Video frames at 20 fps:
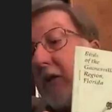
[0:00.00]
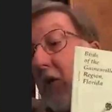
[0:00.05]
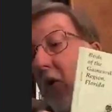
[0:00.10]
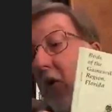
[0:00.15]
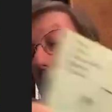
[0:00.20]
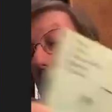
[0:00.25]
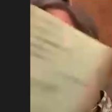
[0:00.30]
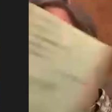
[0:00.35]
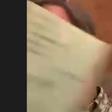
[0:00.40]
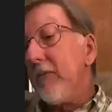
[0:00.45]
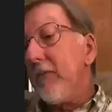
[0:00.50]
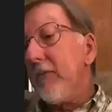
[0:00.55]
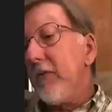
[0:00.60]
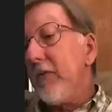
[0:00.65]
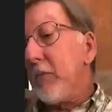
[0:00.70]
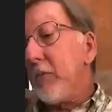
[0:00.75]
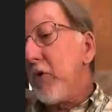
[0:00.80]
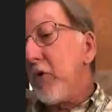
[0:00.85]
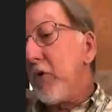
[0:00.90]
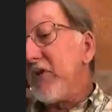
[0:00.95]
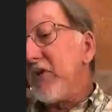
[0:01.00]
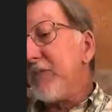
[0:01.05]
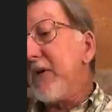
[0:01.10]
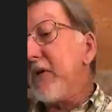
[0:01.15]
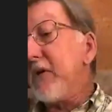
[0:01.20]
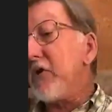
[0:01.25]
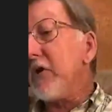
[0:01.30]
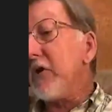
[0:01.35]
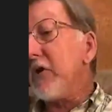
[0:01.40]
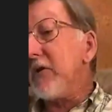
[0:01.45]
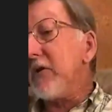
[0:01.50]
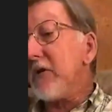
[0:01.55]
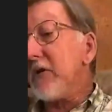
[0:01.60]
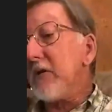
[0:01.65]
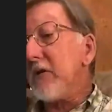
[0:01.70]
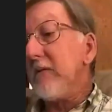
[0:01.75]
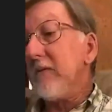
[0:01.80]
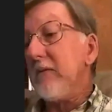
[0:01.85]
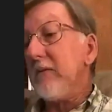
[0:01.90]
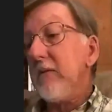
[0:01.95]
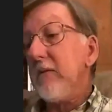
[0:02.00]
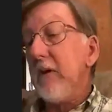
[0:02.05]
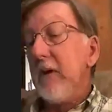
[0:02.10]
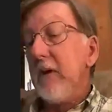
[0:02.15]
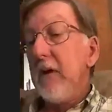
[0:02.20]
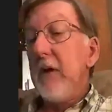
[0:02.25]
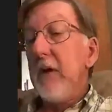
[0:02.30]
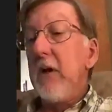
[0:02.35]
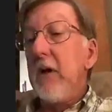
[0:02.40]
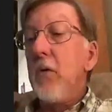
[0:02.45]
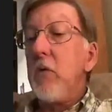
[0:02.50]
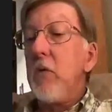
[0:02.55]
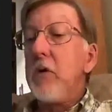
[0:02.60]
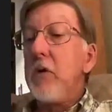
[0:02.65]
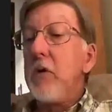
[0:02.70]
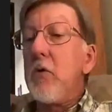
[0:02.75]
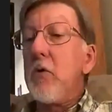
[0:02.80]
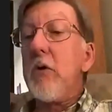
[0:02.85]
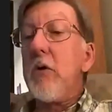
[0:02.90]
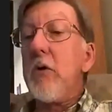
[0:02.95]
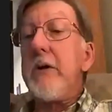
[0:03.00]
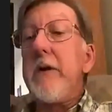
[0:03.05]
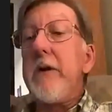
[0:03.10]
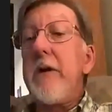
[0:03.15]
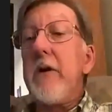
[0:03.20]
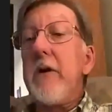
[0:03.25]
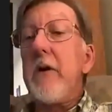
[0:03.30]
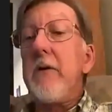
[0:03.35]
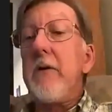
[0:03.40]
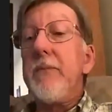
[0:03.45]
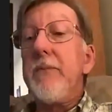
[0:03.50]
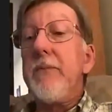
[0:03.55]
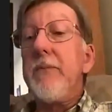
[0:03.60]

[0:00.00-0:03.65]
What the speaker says: all of the bird species recorded here,